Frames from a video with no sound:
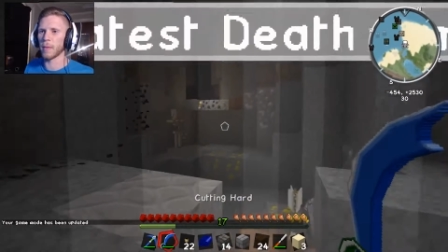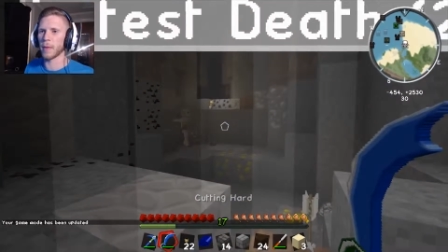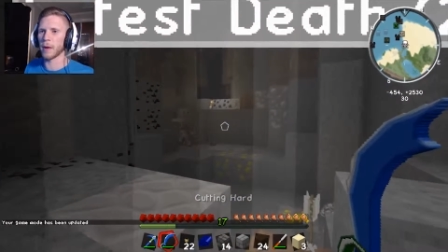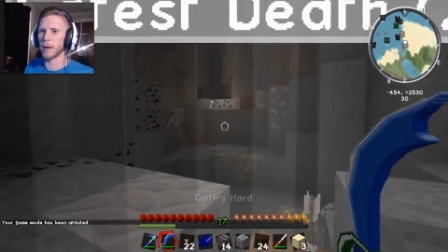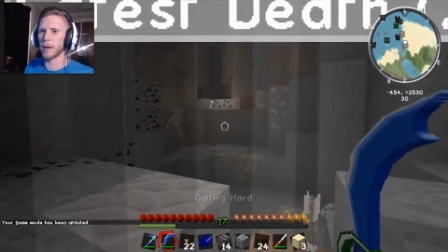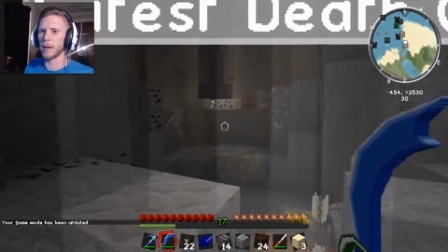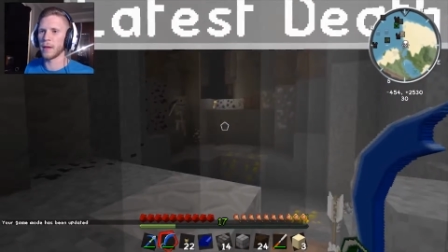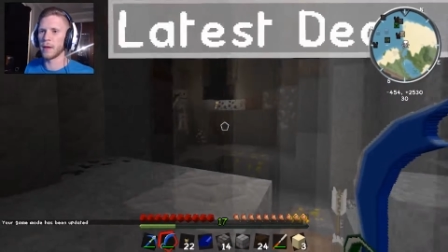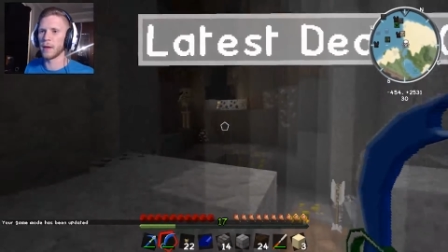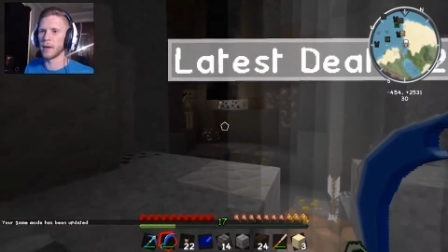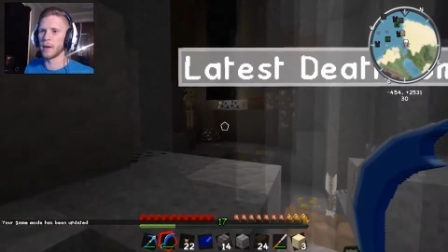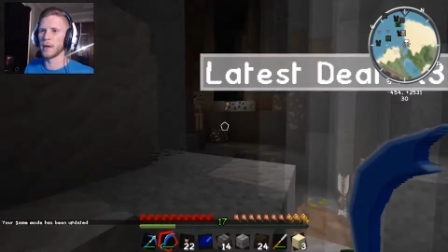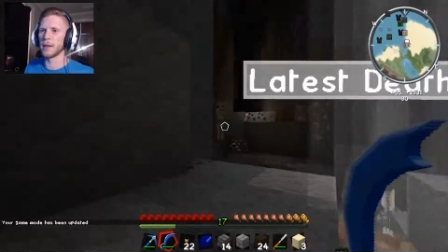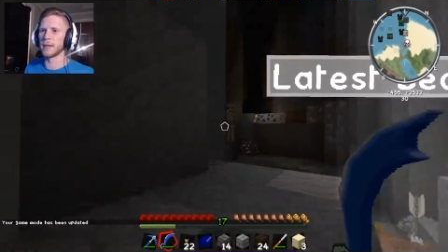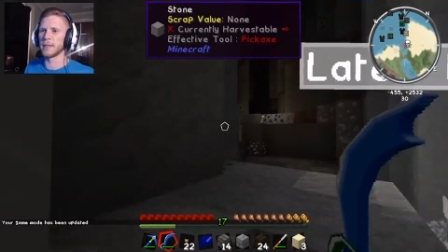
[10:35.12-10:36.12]
body.
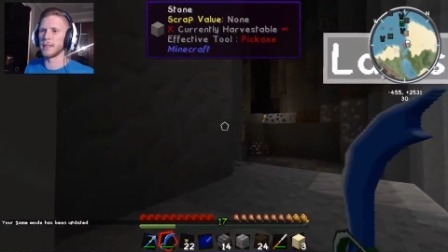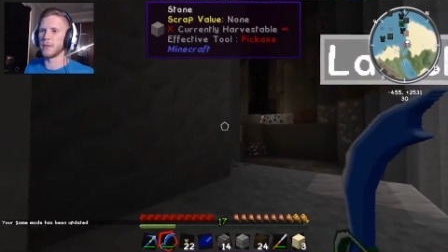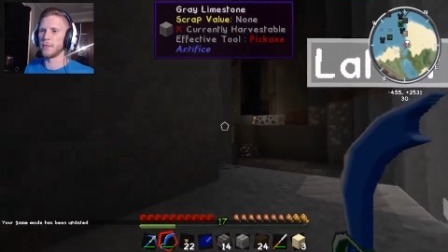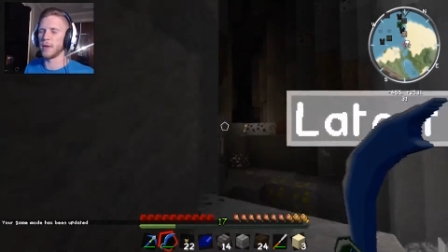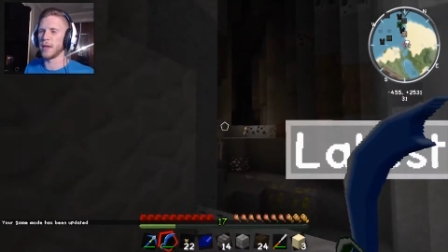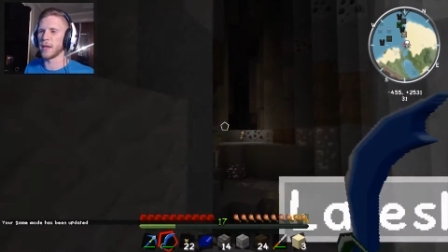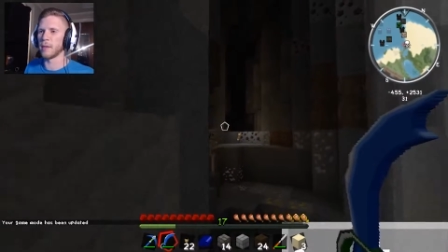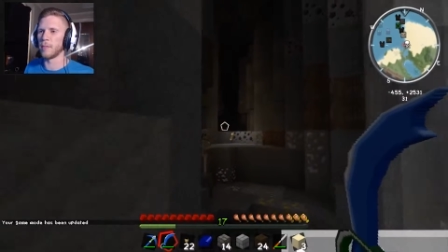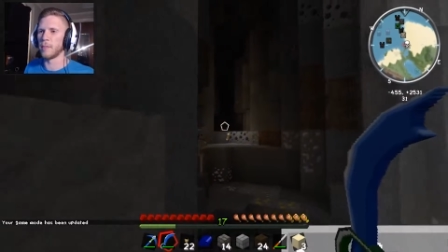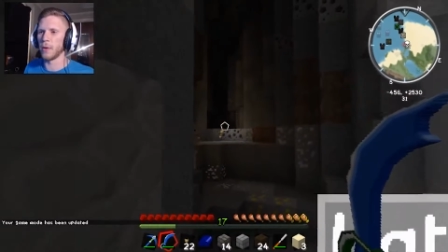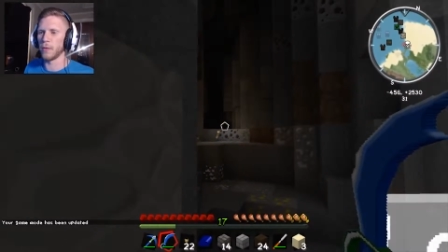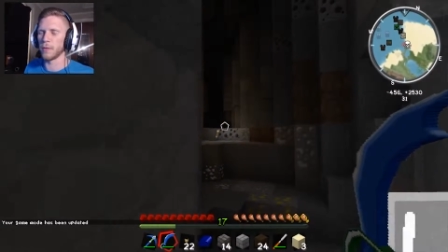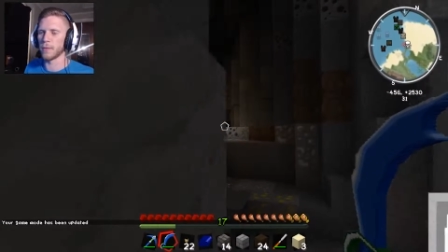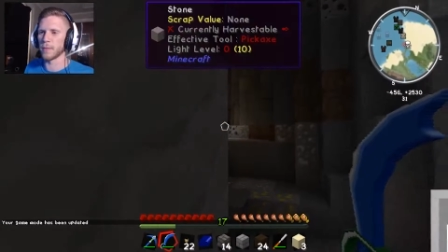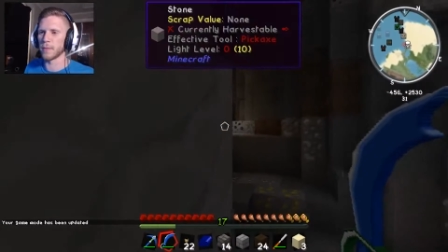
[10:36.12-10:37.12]
Let's see if we can get a
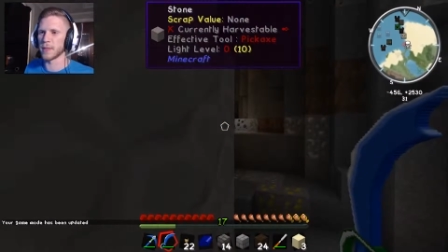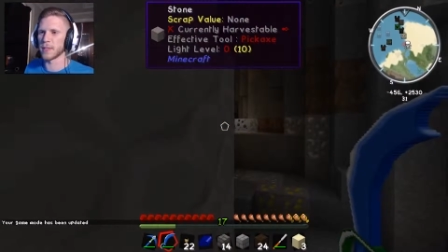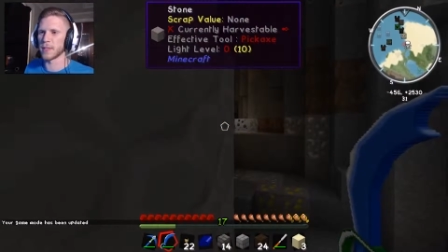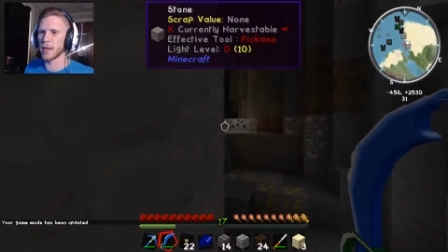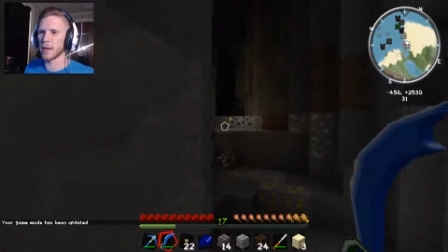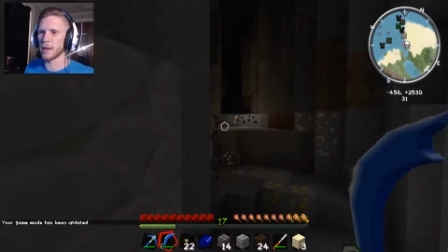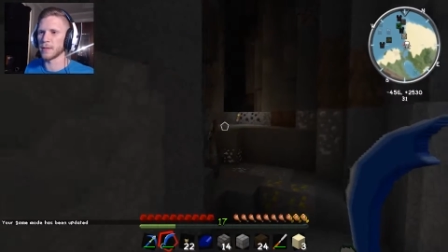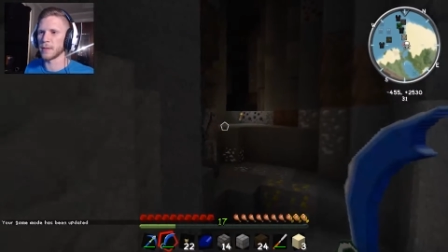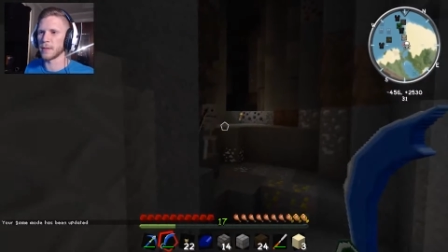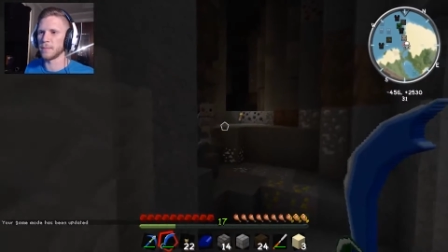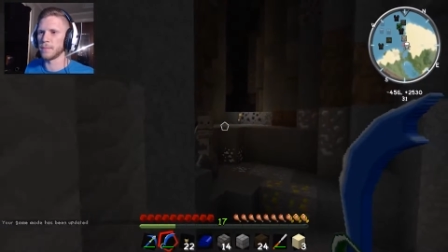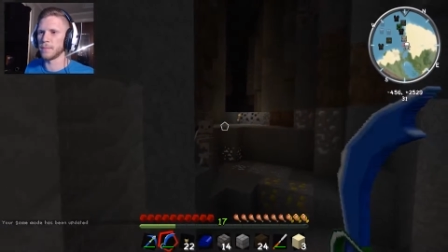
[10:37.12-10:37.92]
bone from this skeleton.